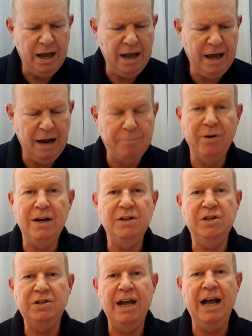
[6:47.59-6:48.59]

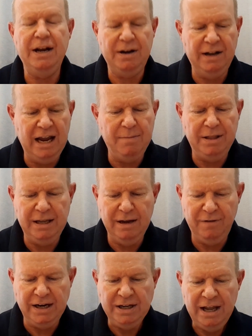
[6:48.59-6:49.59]
Apprentices can't claim in the
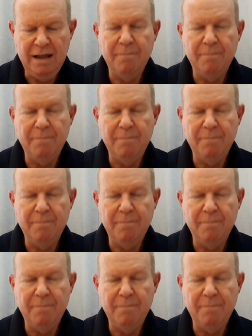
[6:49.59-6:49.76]
event,